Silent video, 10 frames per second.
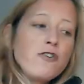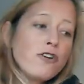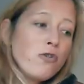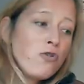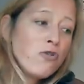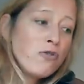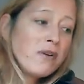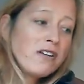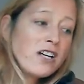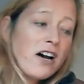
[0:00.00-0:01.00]
You can
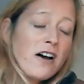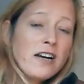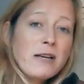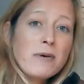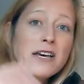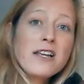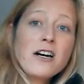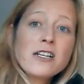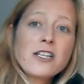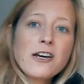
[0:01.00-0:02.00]
almost hardly play the
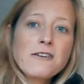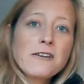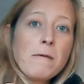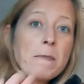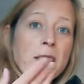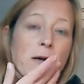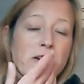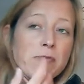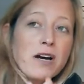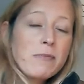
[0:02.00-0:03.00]
last note,
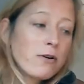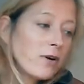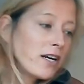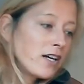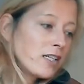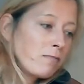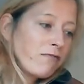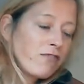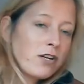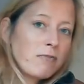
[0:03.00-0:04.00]
which might be quite nice
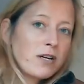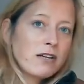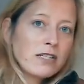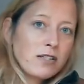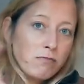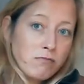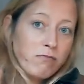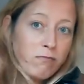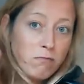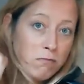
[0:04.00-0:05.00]
for you because it's
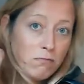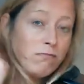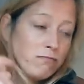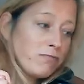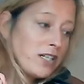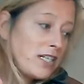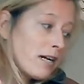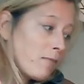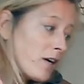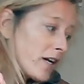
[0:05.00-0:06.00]
pretty
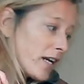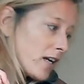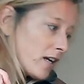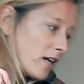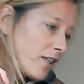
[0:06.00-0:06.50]
damn high again.